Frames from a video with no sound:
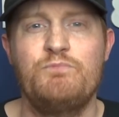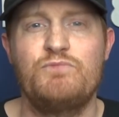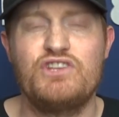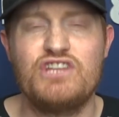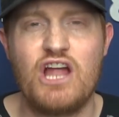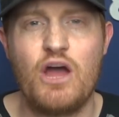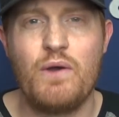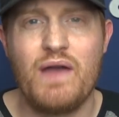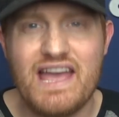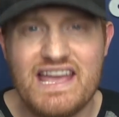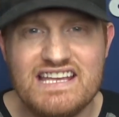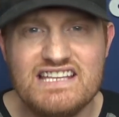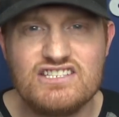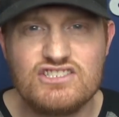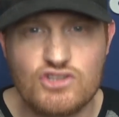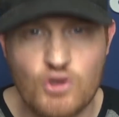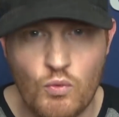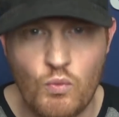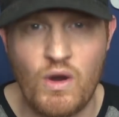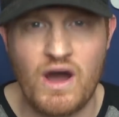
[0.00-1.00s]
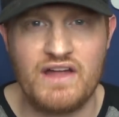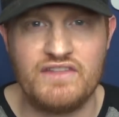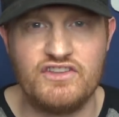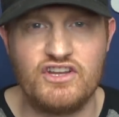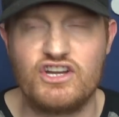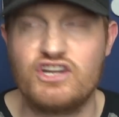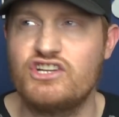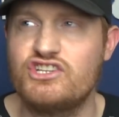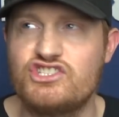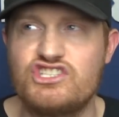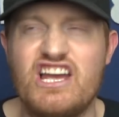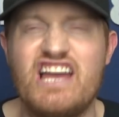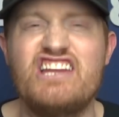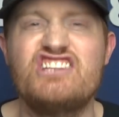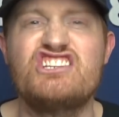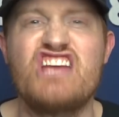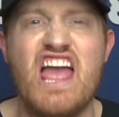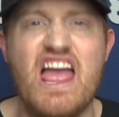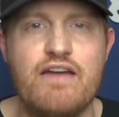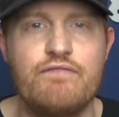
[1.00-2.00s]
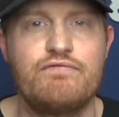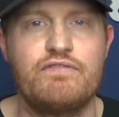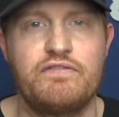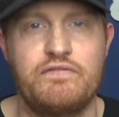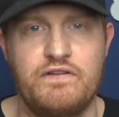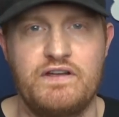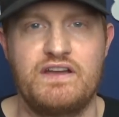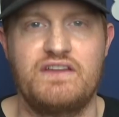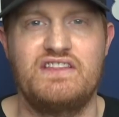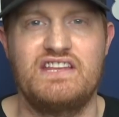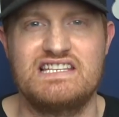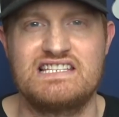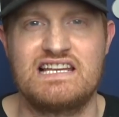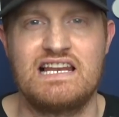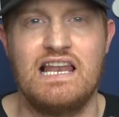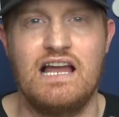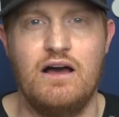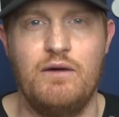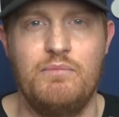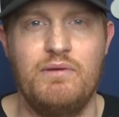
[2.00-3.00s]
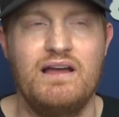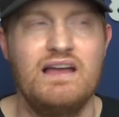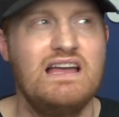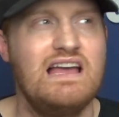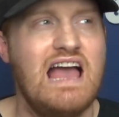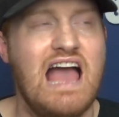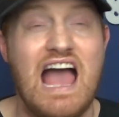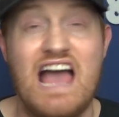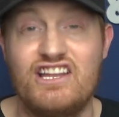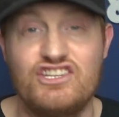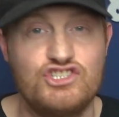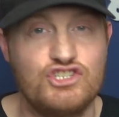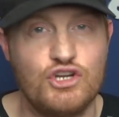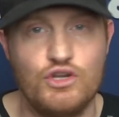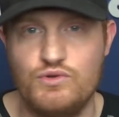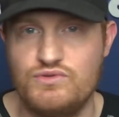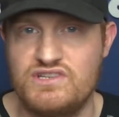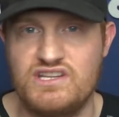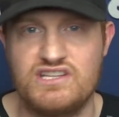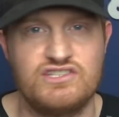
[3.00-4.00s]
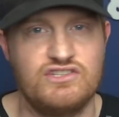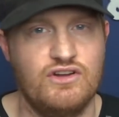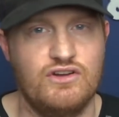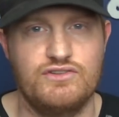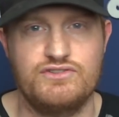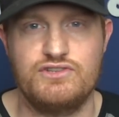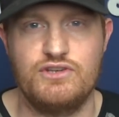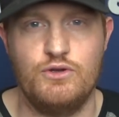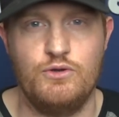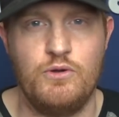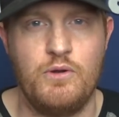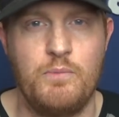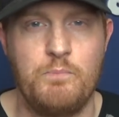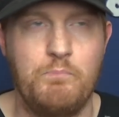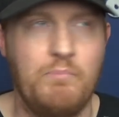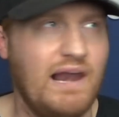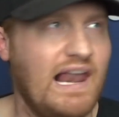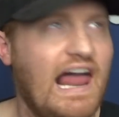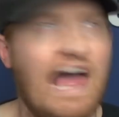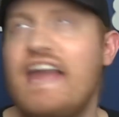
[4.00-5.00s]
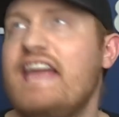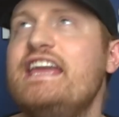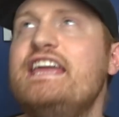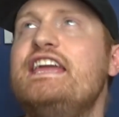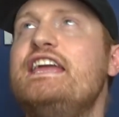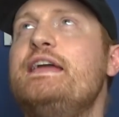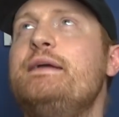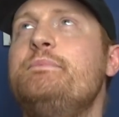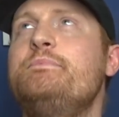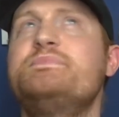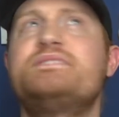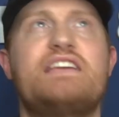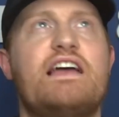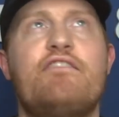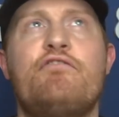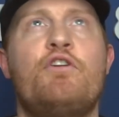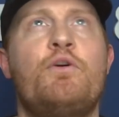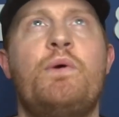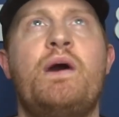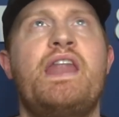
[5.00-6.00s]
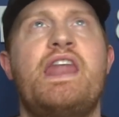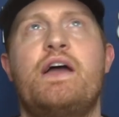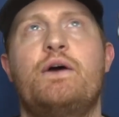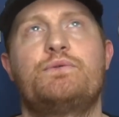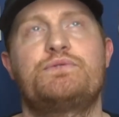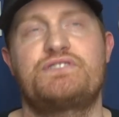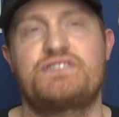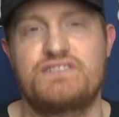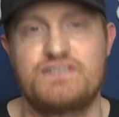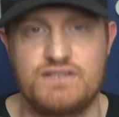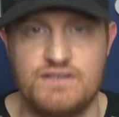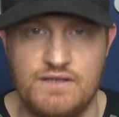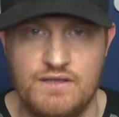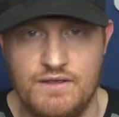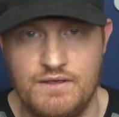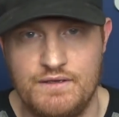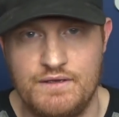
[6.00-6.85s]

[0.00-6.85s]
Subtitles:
You know, he's the one that can change everything at this club and chooses not to. Blames everyone else.